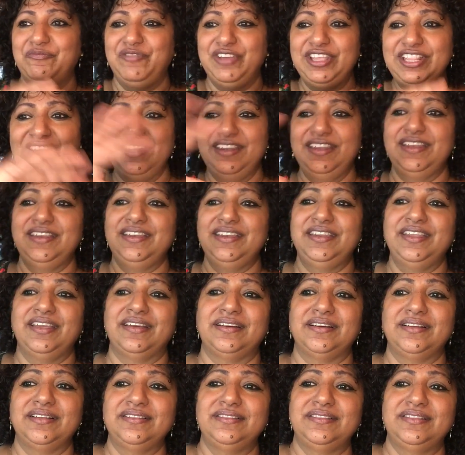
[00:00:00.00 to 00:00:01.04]
within
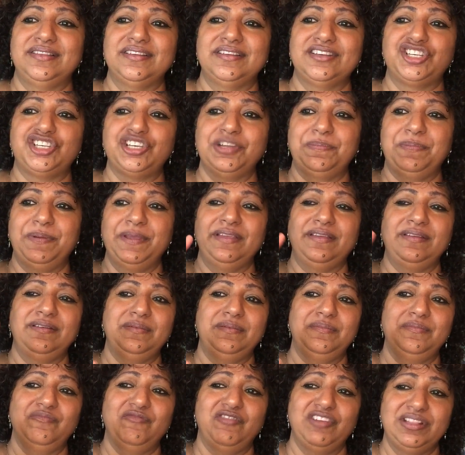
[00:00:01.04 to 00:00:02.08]
India, the
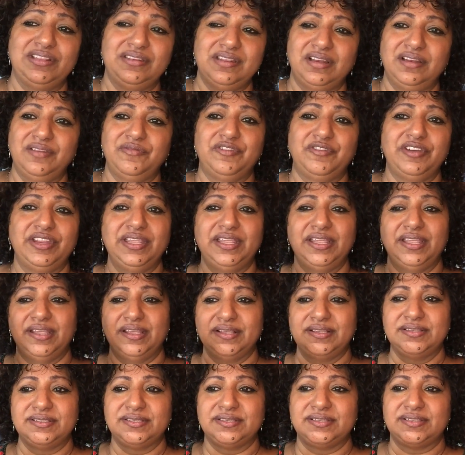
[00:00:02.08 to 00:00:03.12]
shipping with Delhivery
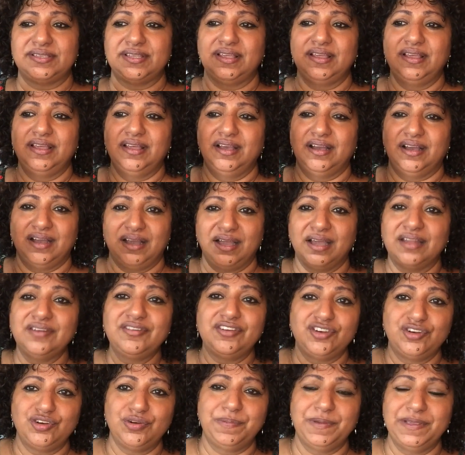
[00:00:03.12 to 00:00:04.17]
is
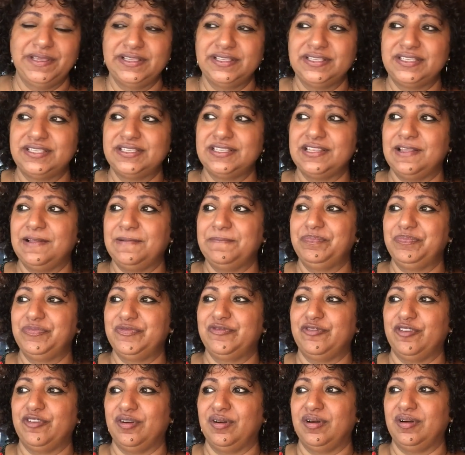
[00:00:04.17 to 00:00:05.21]
100 rupees
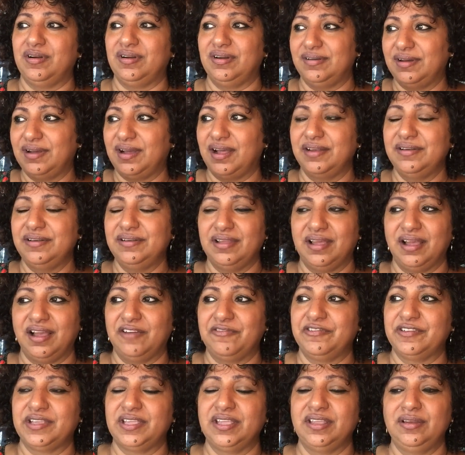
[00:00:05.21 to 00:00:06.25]
for under
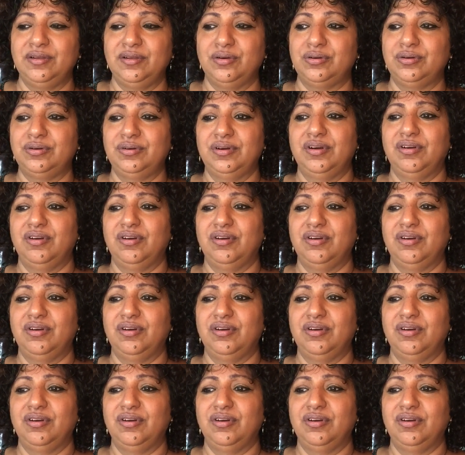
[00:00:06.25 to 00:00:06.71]
half a kilo